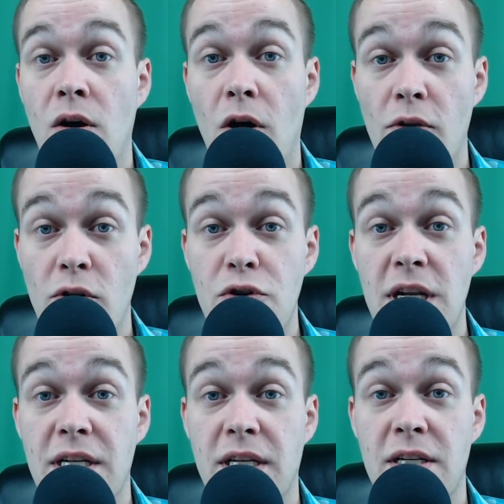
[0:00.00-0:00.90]
Although
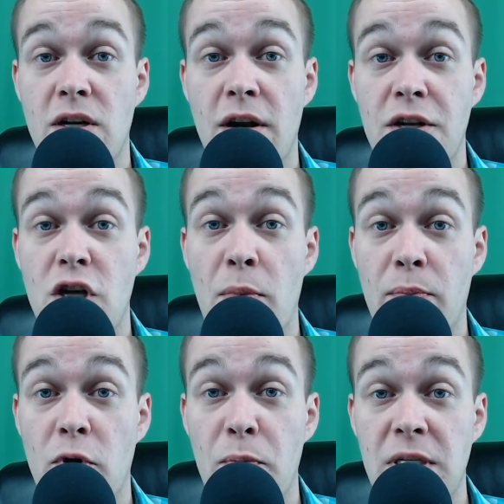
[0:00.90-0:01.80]
Jessica started Shop with
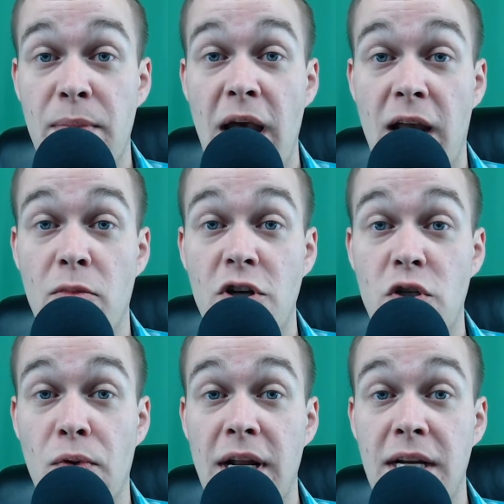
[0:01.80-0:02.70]
Purpose back in March
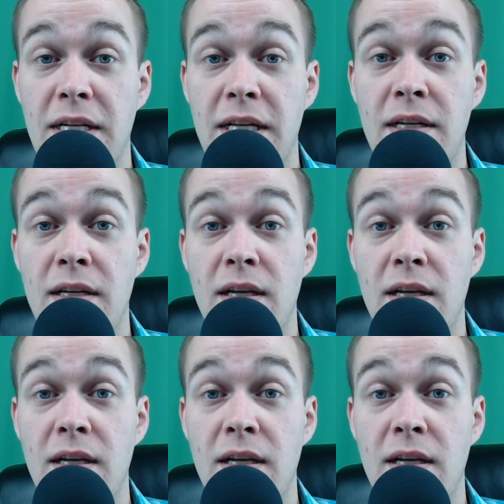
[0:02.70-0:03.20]
2019,